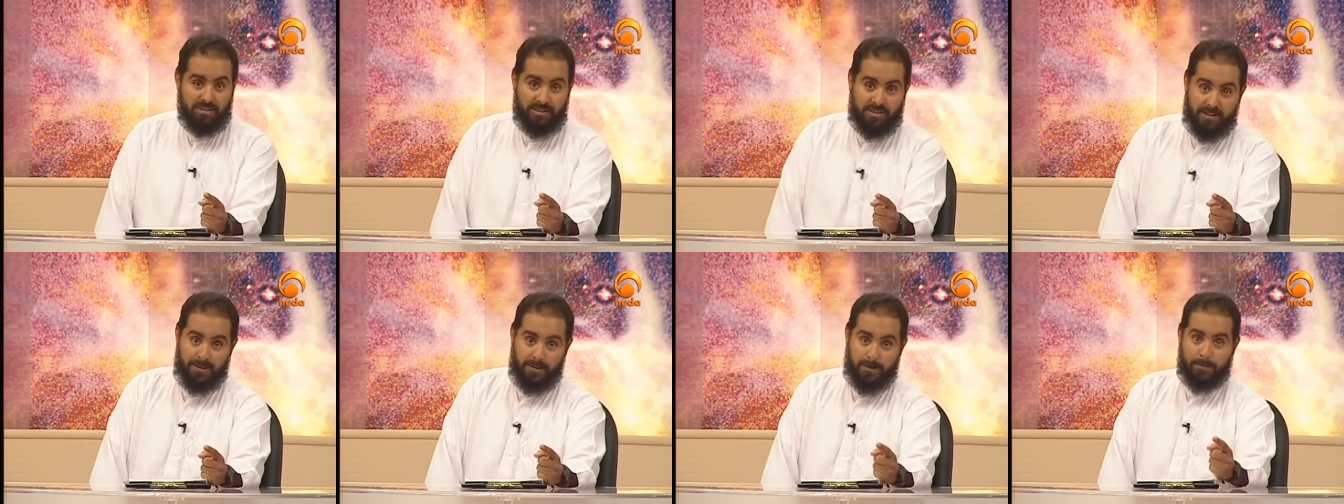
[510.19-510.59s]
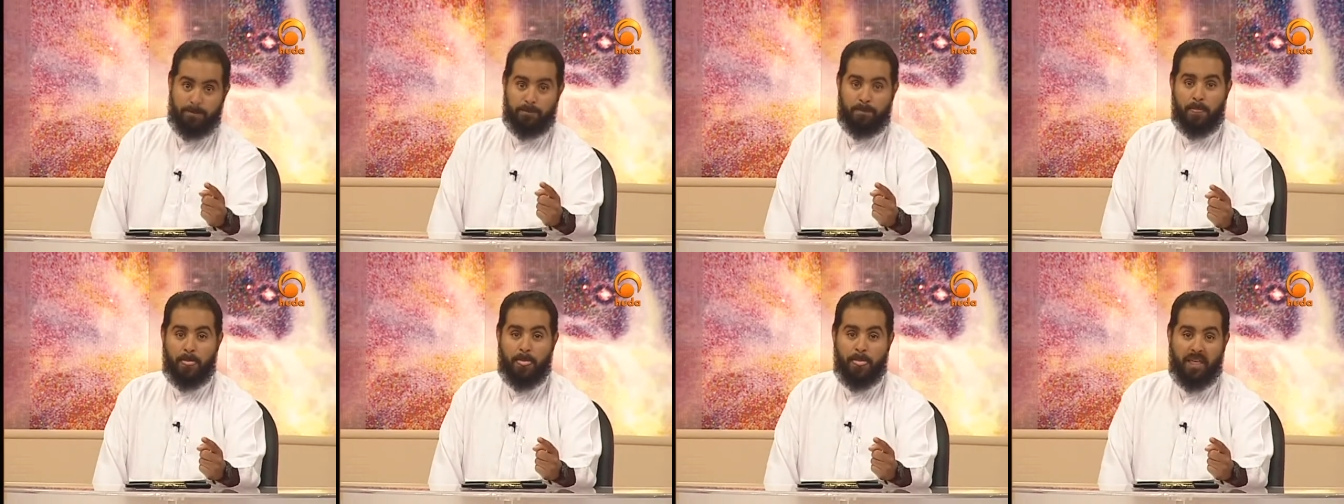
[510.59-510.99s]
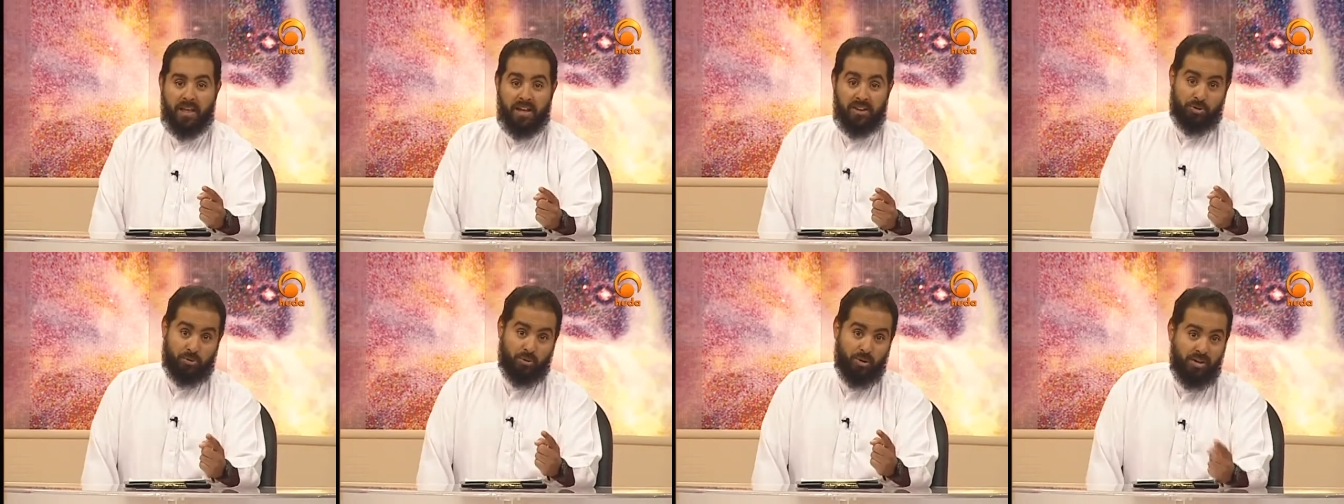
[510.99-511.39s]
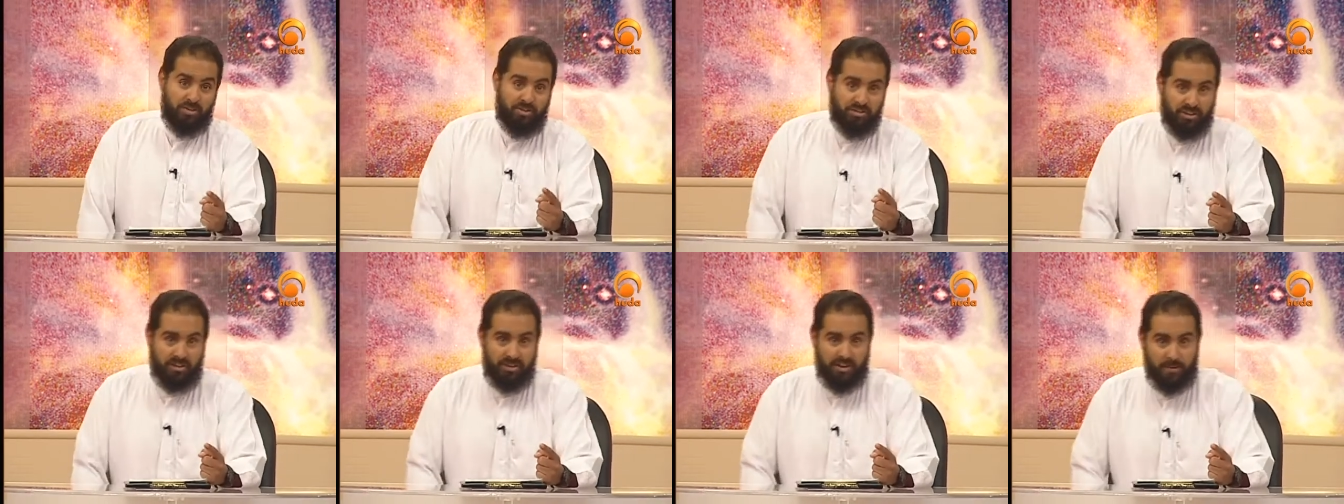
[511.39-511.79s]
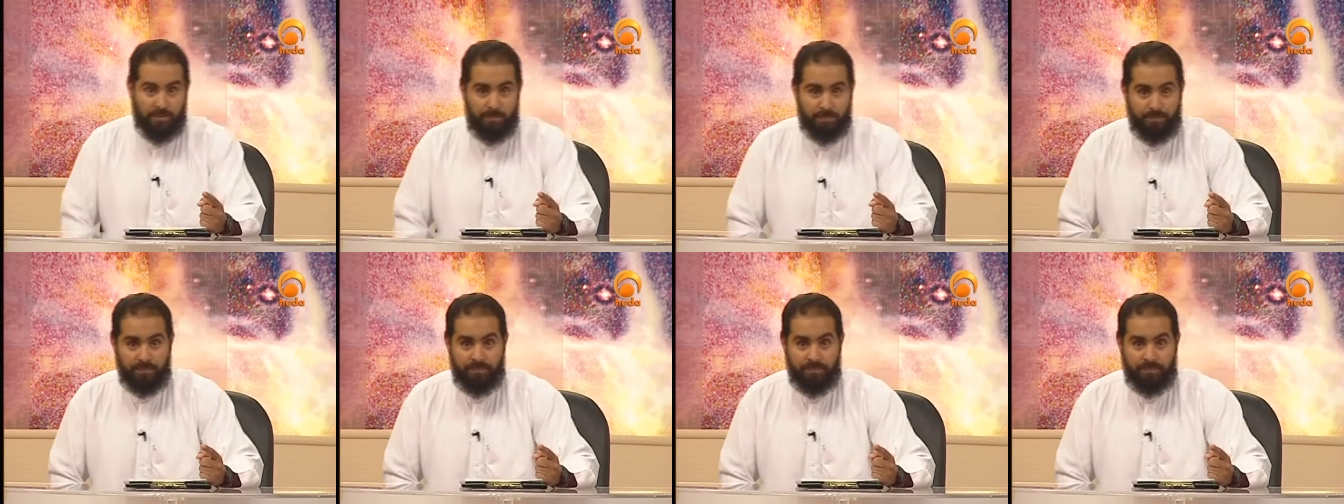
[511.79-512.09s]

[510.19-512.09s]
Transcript: ta'ala and trust in Him,